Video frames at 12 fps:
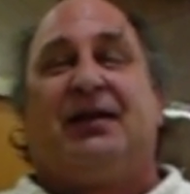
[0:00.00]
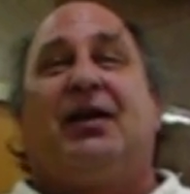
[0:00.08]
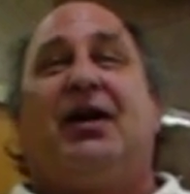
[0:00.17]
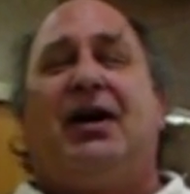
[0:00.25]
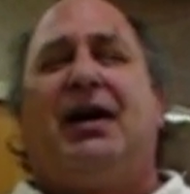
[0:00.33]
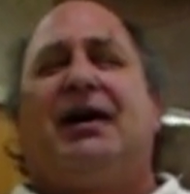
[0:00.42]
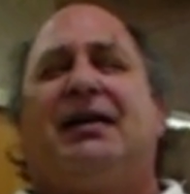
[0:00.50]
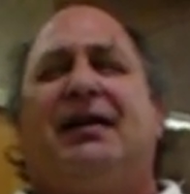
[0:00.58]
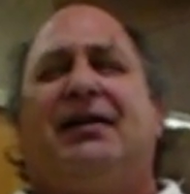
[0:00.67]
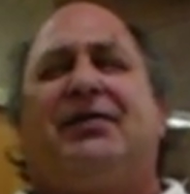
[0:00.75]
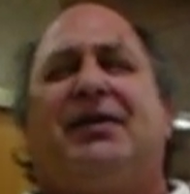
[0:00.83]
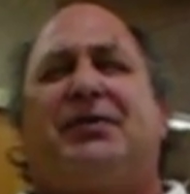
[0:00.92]
Long
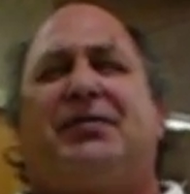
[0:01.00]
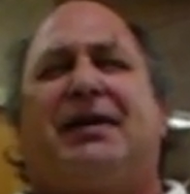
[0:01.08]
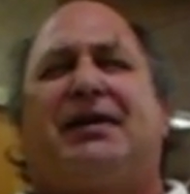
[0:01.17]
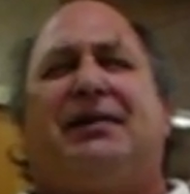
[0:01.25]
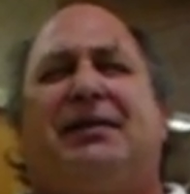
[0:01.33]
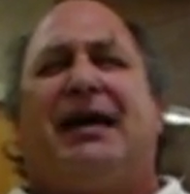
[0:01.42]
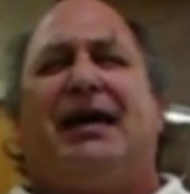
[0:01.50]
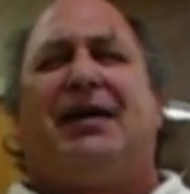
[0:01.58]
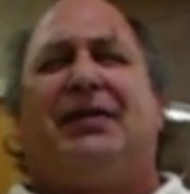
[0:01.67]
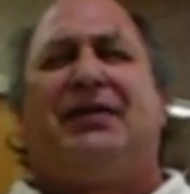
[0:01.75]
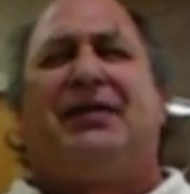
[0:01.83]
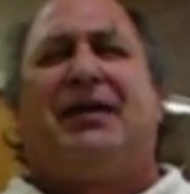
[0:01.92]
live the
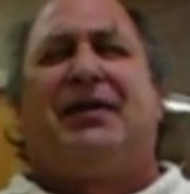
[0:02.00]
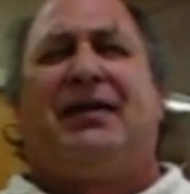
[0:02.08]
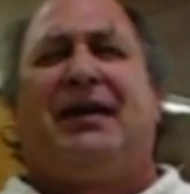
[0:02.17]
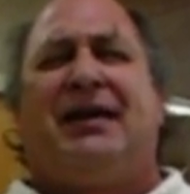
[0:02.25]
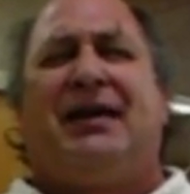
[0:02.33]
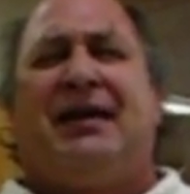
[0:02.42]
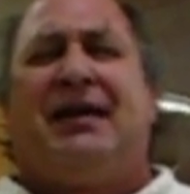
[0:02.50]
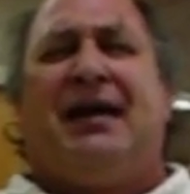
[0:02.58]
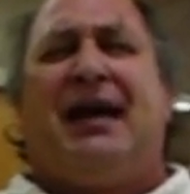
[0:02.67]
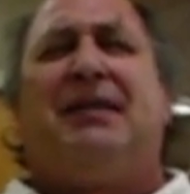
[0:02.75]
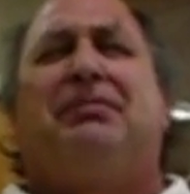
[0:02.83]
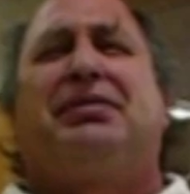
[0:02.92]
trickle-down theory.
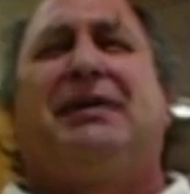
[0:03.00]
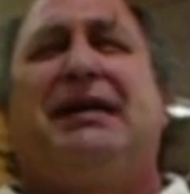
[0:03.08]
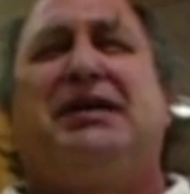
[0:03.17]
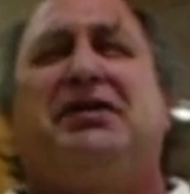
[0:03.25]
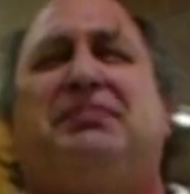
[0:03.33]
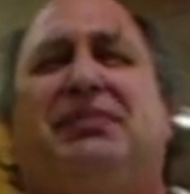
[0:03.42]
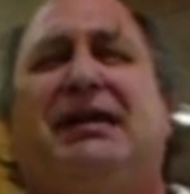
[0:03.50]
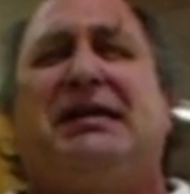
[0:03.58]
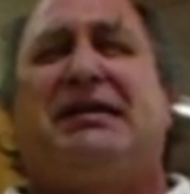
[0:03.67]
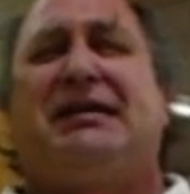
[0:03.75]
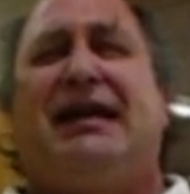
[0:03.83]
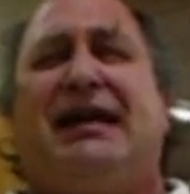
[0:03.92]
And please,
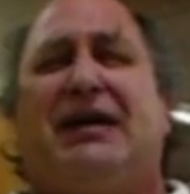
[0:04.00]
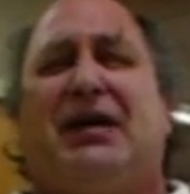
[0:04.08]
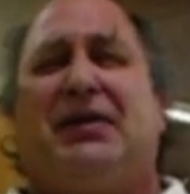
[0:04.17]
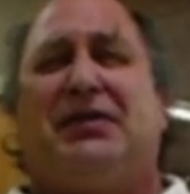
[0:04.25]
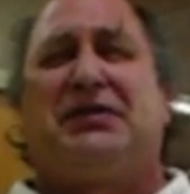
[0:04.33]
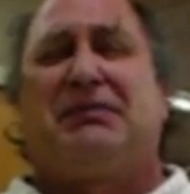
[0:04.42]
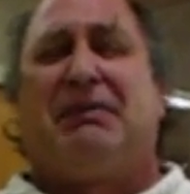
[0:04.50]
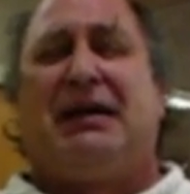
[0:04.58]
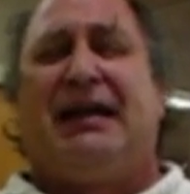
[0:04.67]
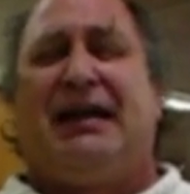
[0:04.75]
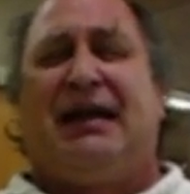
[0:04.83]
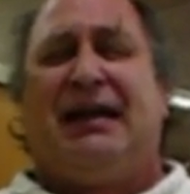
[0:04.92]
please take all this
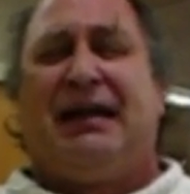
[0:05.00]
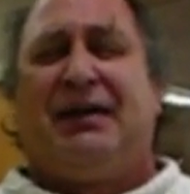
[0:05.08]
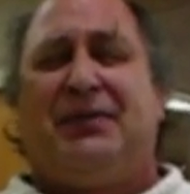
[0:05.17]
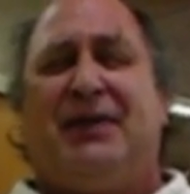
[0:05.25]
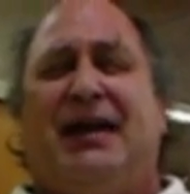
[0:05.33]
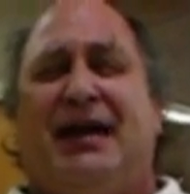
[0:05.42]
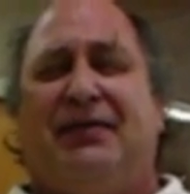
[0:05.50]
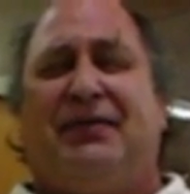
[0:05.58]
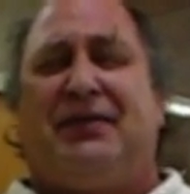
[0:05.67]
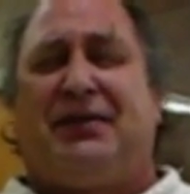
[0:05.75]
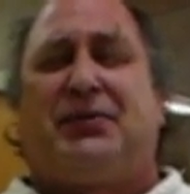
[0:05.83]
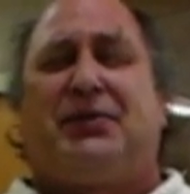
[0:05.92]
money. We have
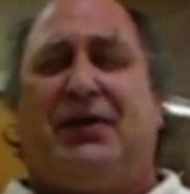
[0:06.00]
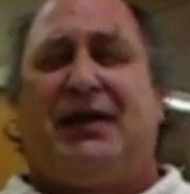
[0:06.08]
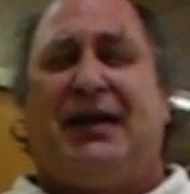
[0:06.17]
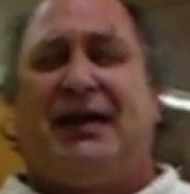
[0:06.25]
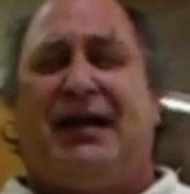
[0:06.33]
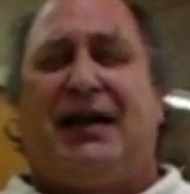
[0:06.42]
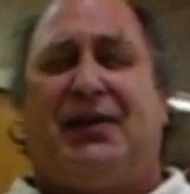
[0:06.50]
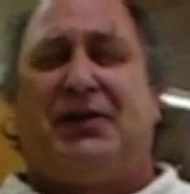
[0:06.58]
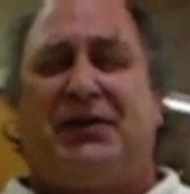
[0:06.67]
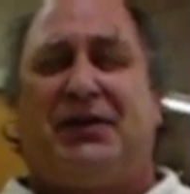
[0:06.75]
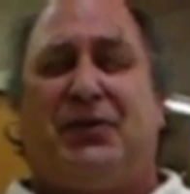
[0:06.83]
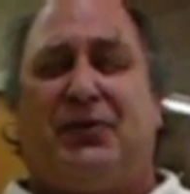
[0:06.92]
$1 trillion
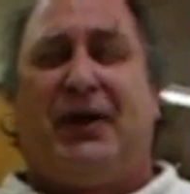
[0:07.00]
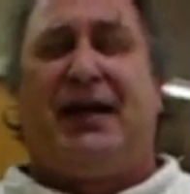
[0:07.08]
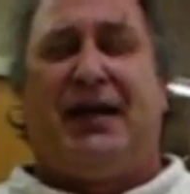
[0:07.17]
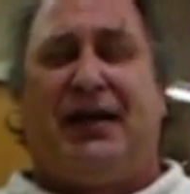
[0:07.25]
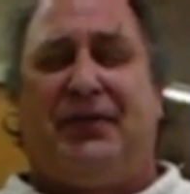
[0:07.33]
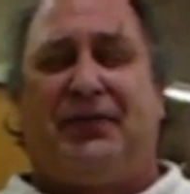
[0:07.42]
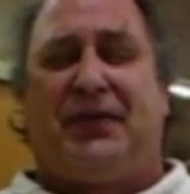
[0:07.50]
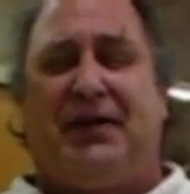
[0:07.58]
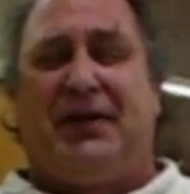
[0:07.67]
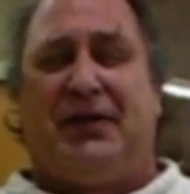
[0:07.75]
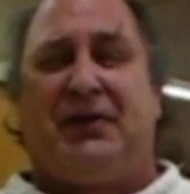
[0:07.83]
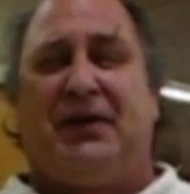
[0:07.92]
here waiting for
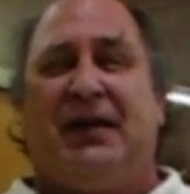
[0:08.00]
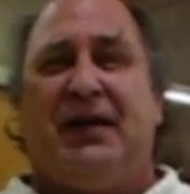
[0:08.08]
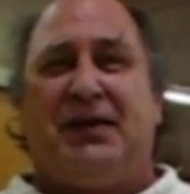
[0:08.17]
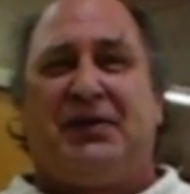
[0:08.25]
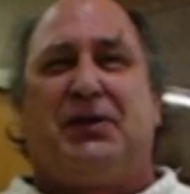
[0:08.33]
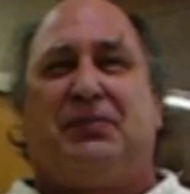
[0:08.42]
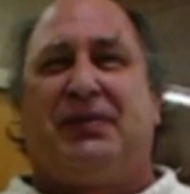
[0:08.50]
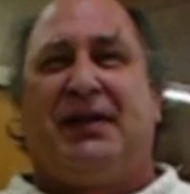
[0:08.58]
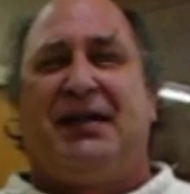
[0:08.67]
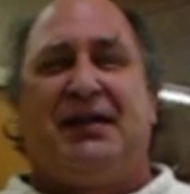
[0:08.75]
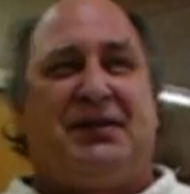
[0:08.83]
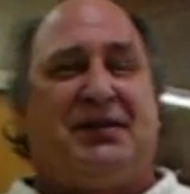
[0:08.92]
you. So
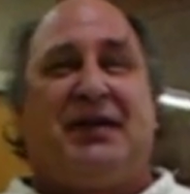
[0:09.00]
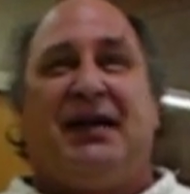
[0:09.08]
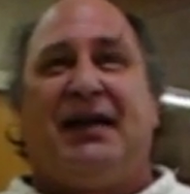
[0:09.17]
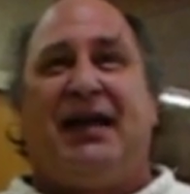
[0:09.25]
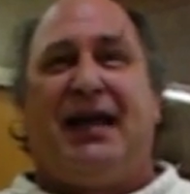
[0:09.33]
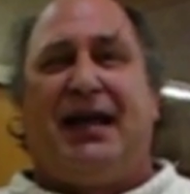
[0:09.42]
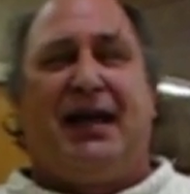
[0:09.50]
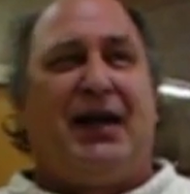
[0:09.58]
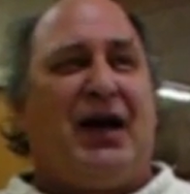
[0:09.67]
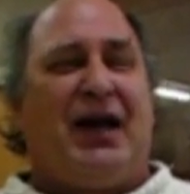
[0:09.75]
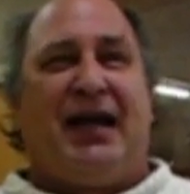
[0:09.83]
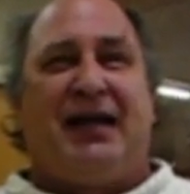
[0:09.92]
please, get in
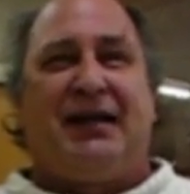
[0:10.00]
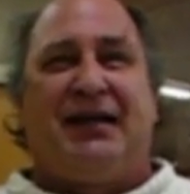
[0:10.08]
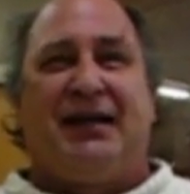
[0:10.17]
on it.